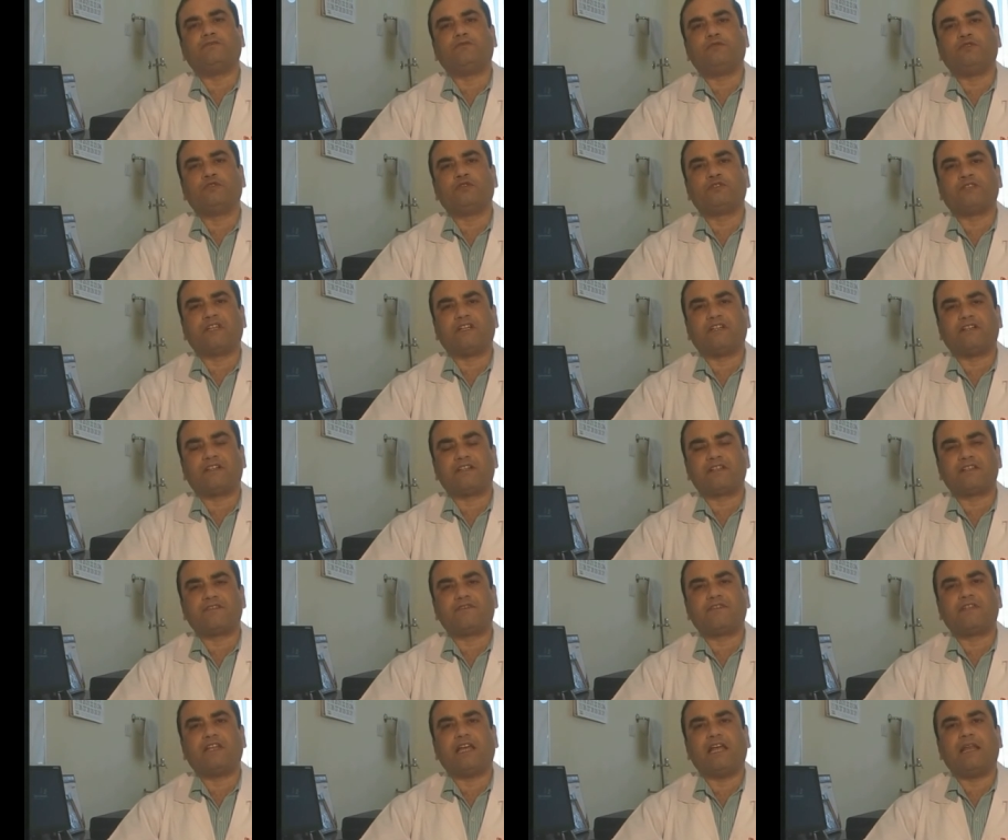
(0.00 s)
few
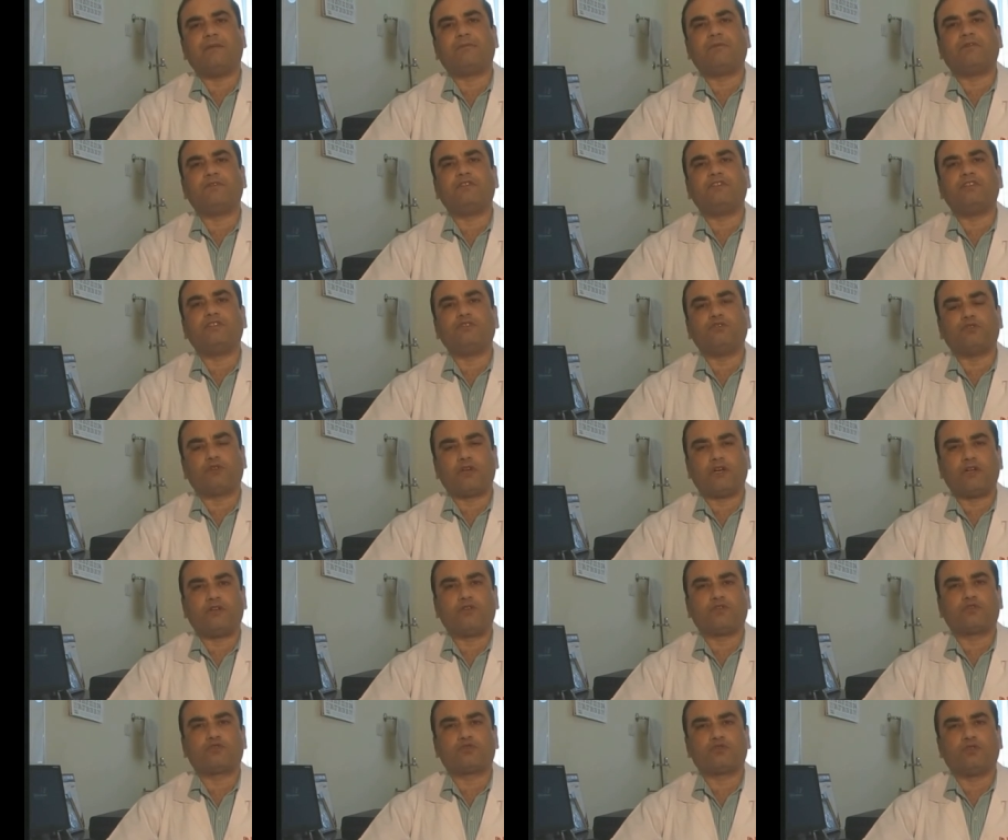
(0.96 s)
centers with the help of the
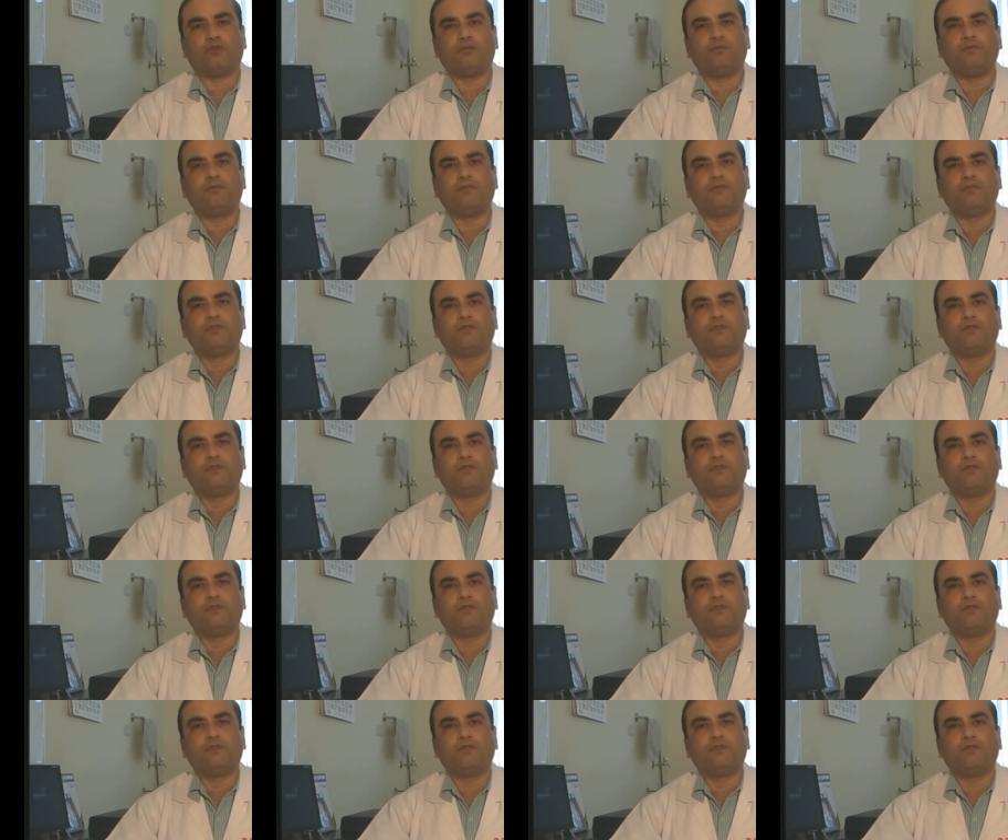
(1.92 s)
neuroendoscope,